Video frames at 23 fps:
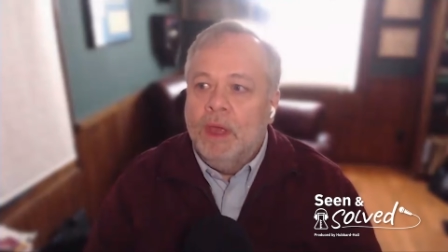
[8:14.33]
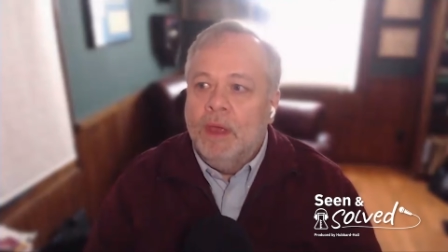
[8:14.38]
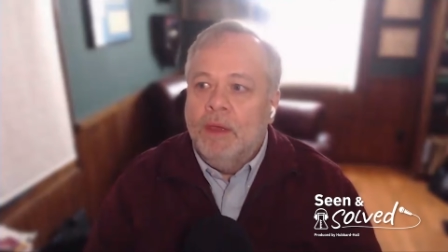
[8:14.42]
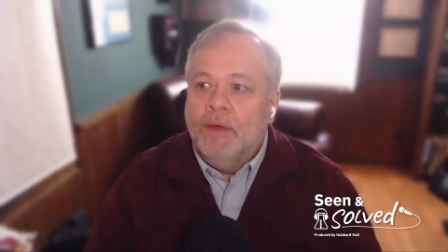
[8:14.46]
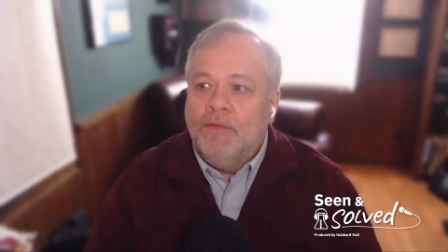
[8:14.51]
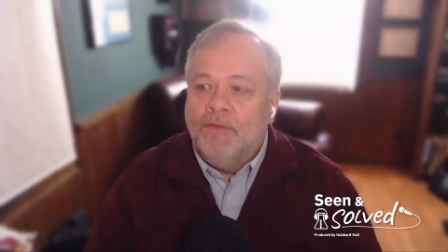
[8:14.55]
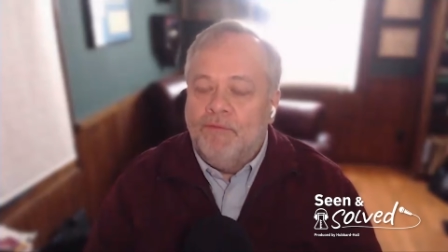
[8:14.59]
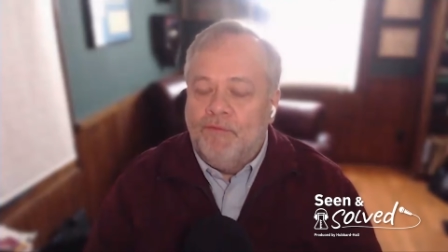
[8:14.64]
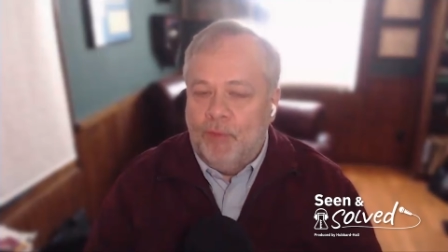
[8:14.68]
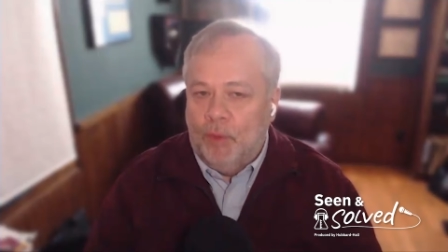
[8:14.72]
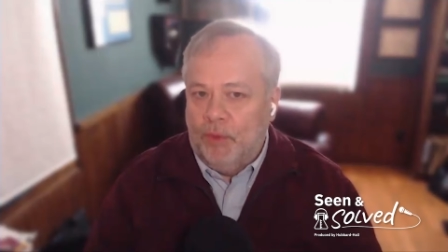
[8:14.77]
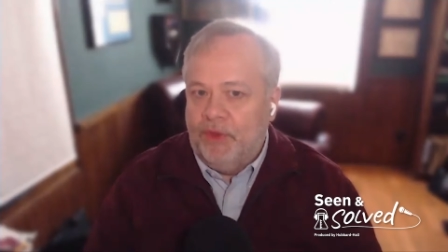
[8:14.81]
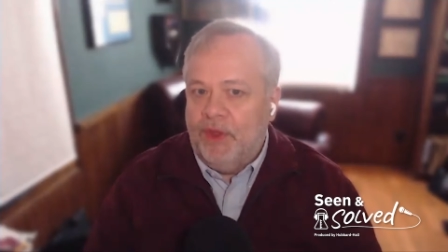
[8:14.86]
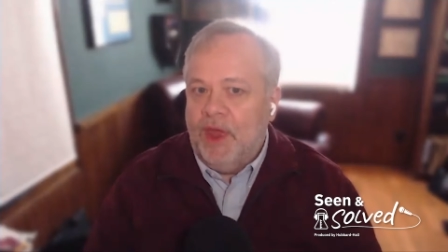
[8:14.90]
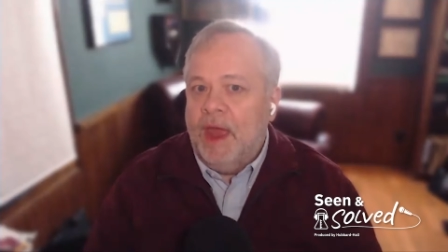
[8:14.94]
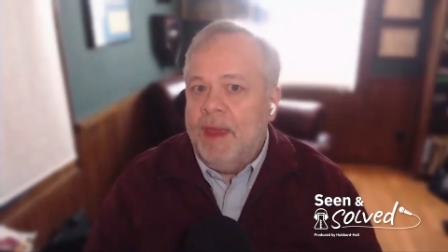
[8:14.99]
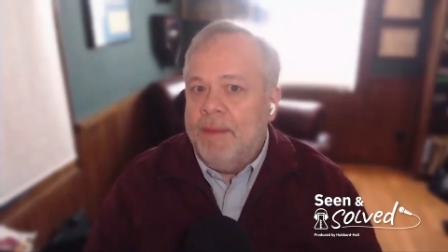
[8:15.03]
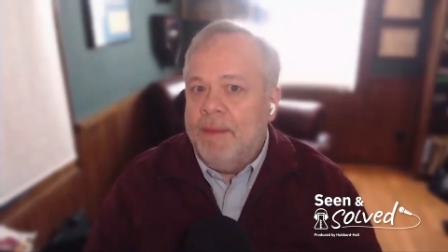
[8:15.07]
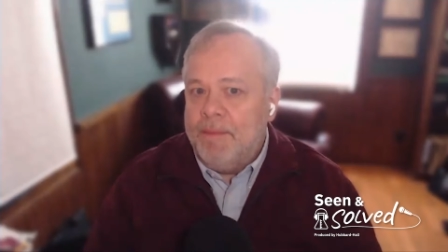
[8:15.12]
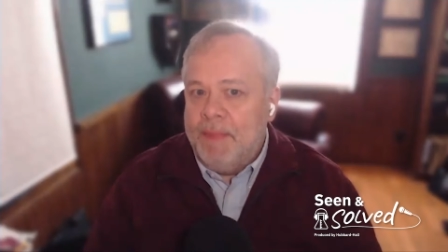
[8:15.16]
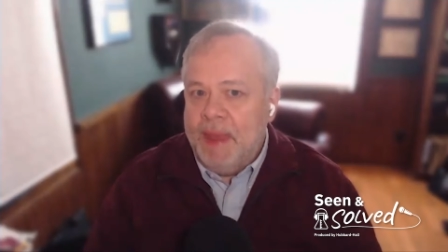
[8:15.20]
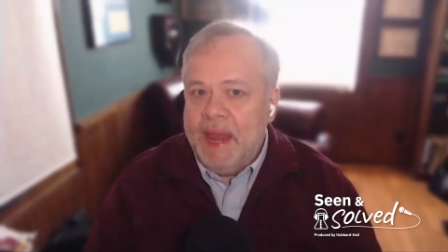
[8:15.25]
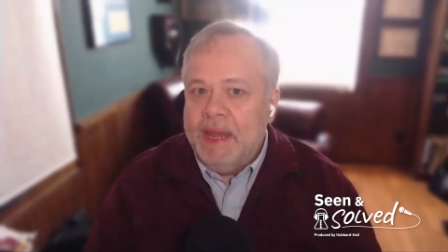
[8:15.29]

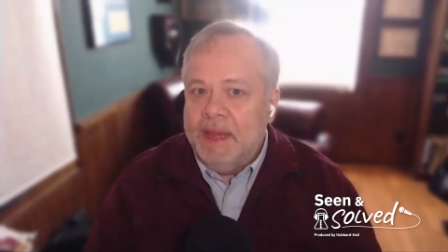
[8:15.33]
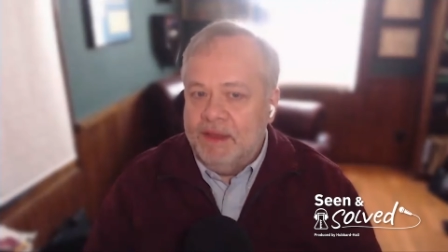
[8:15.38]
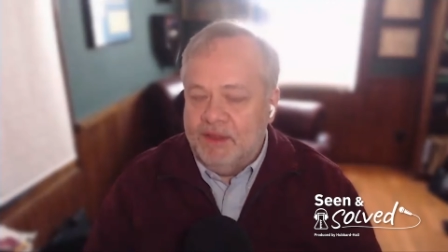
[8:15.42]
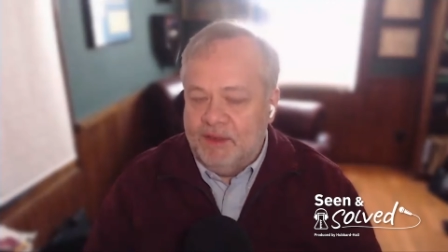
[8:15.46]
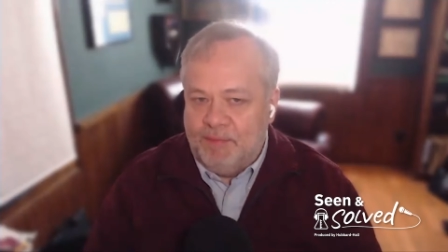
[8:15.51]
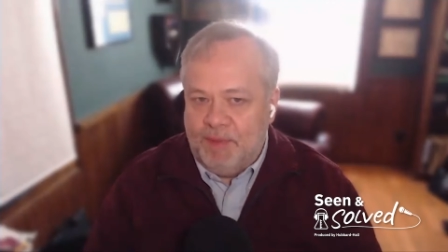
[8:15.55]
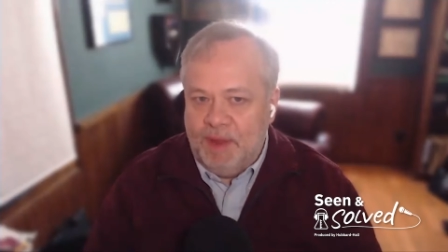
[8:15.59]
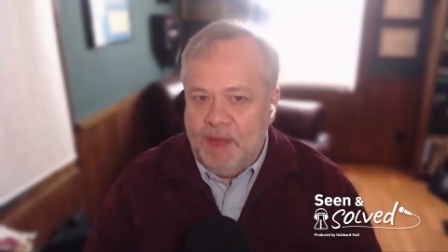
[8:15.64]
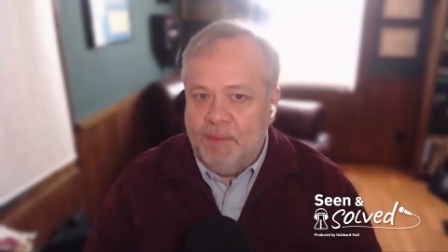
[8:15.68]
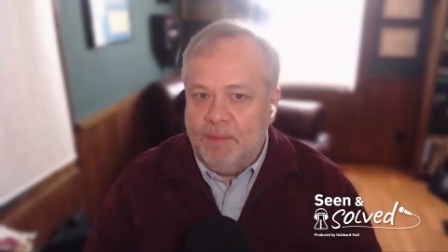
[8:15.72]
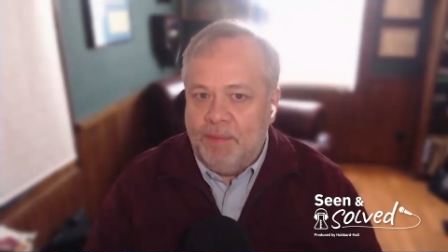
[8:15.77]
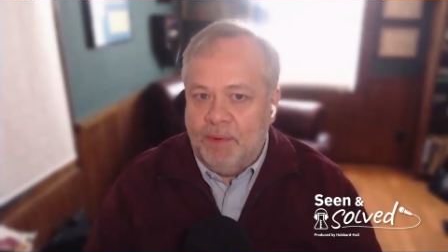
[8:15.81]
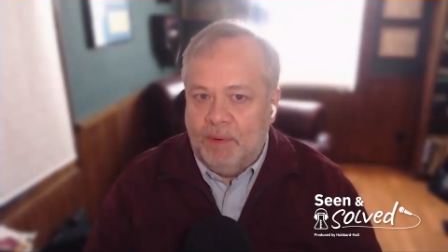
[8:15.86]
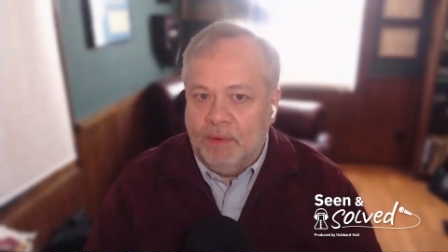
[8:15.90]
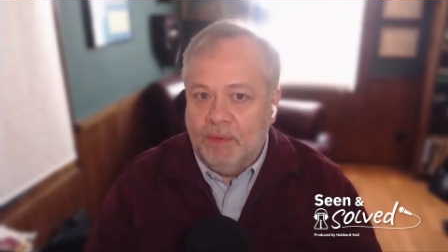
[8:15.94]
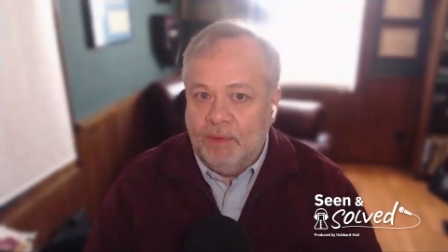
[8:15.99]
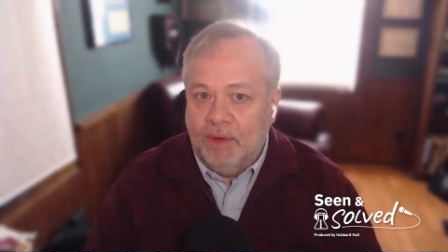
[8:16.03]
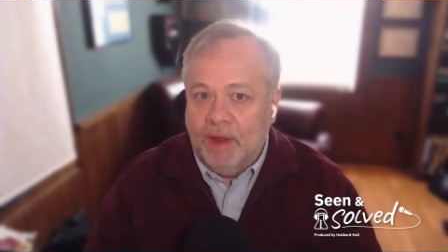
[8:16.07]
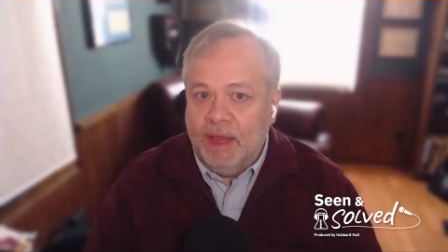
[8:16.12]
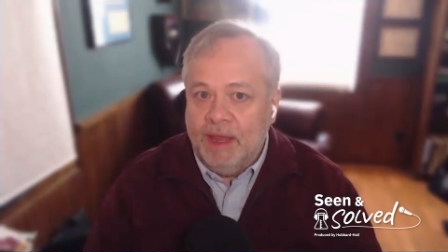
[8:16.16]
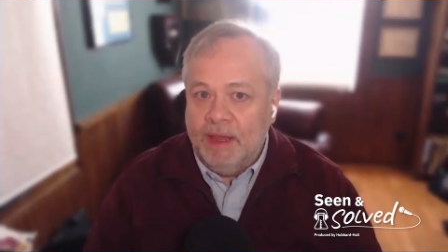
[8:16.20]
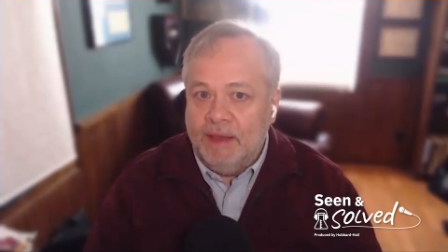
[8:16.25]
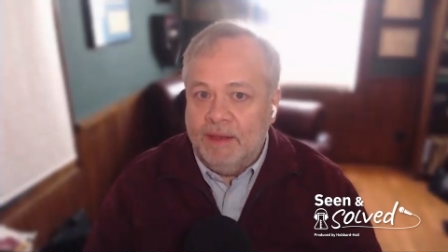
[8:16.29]
full-time maintenance people,
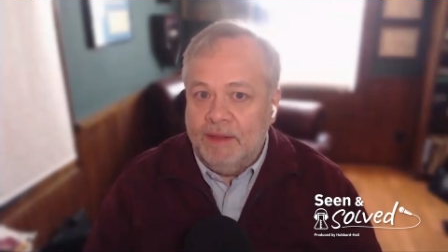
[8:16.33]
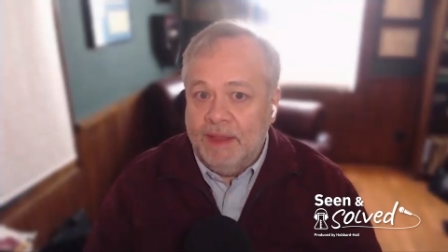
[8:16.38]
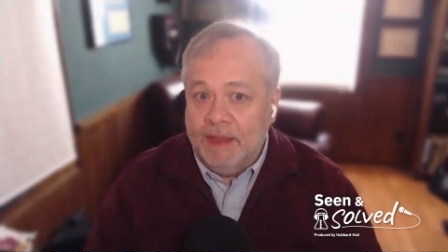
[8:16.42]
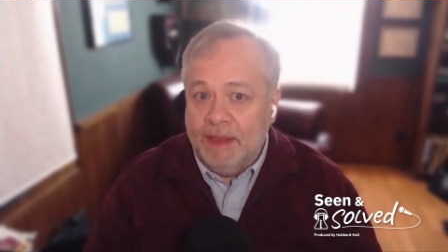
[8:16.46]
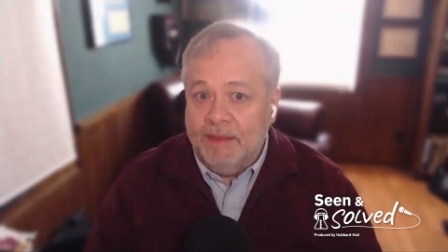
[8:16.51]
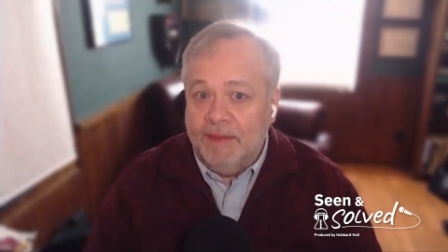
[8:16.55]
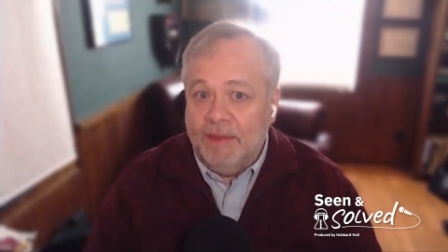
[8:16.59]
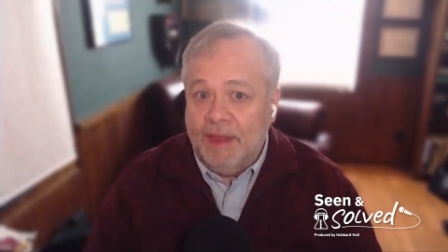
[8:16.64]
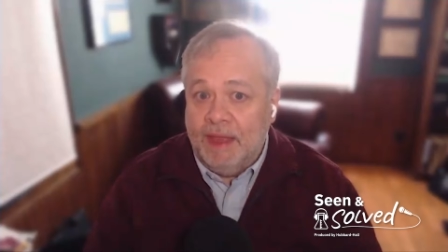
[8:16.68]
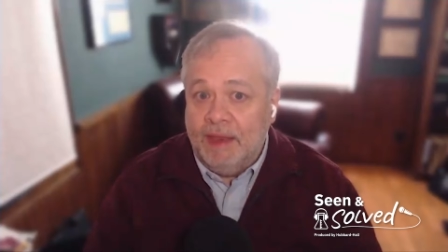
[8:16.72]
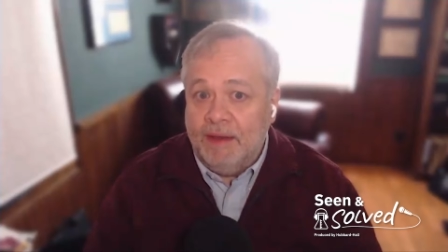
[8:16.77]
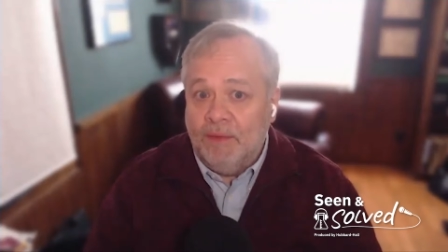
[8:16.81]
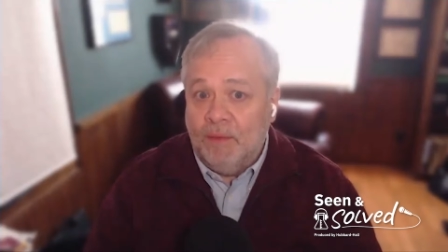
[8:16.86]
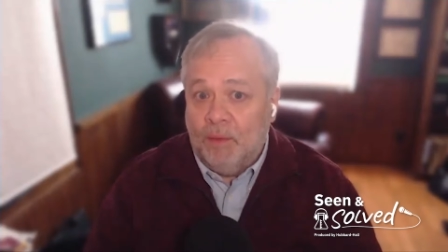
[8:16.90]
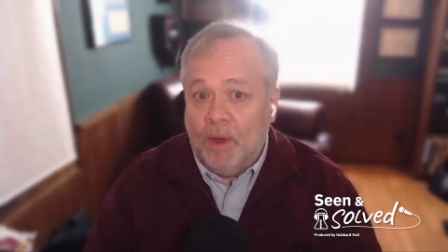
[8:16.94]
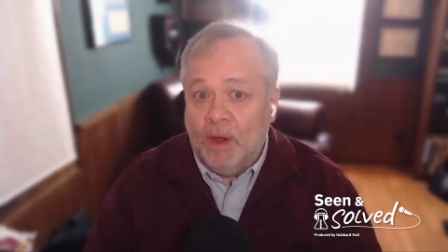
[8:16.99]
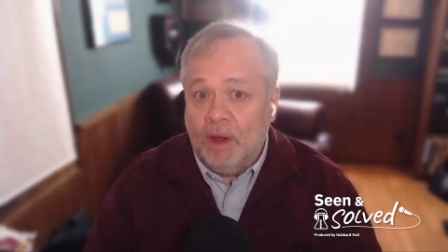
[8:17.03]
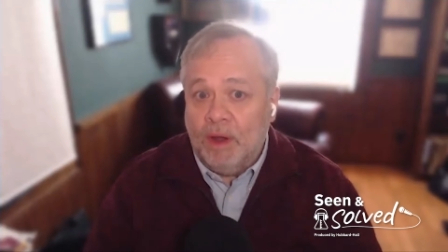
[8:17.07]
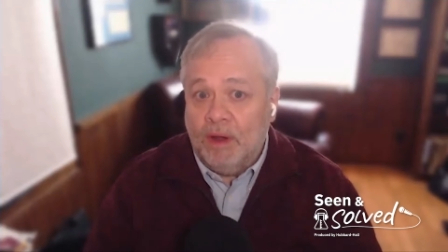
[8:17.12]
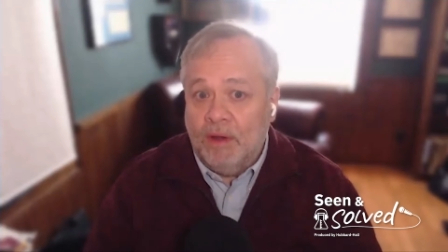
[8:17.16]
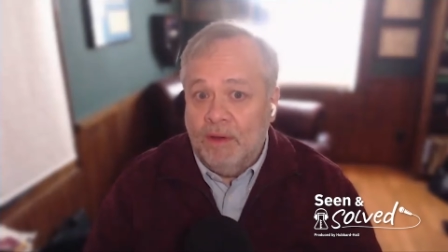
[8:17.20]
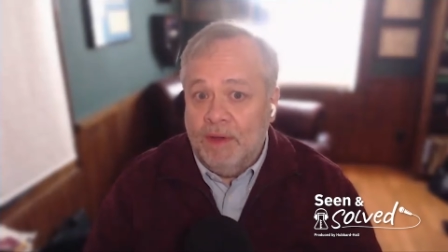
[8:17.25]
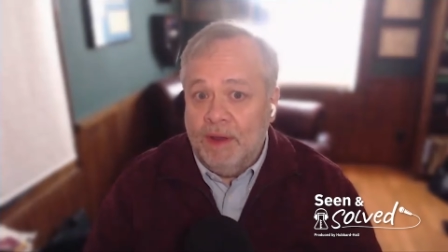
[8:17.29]
right, that
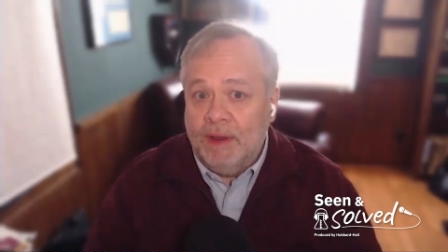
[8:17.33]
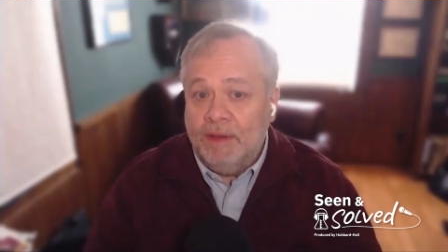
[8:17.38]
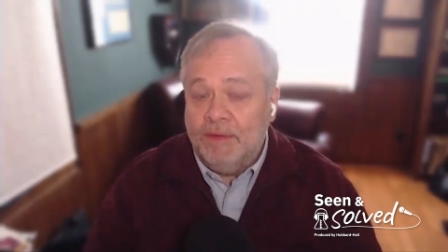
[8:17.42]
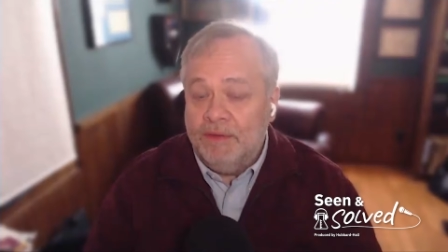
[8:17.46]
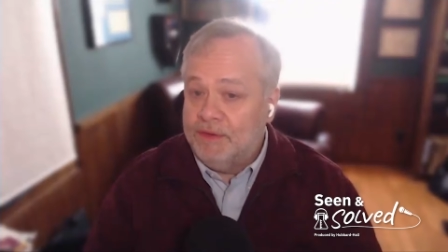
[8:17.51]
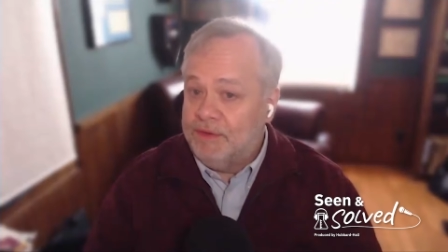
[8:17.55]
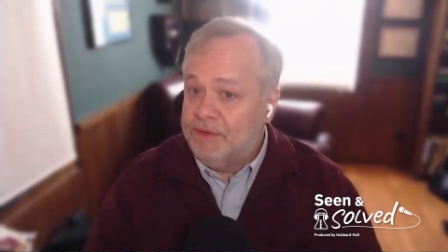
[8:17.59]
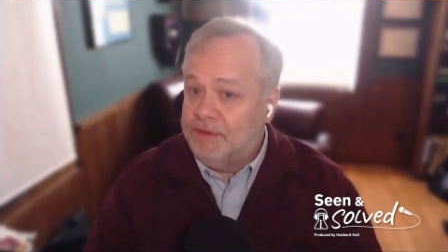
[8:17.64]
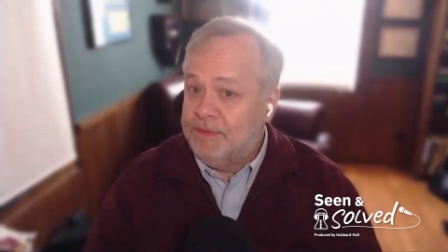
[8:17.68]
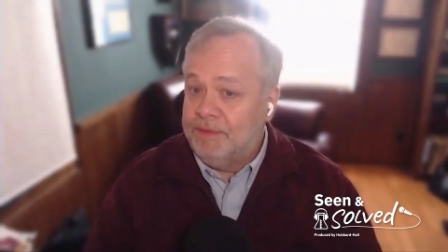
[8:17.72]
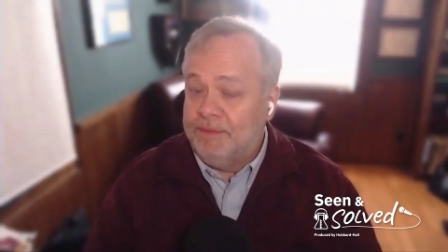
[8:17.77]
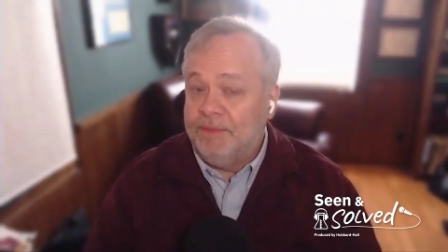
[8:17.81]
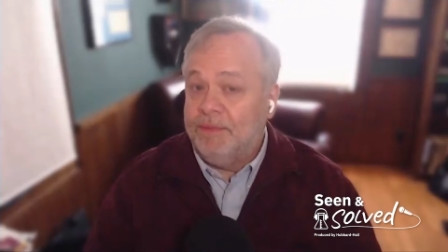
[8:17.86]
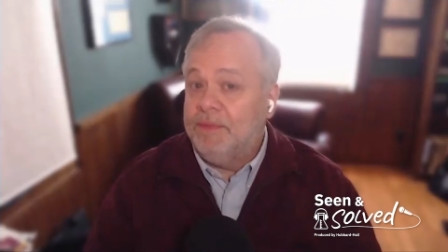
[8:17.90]
walk around and just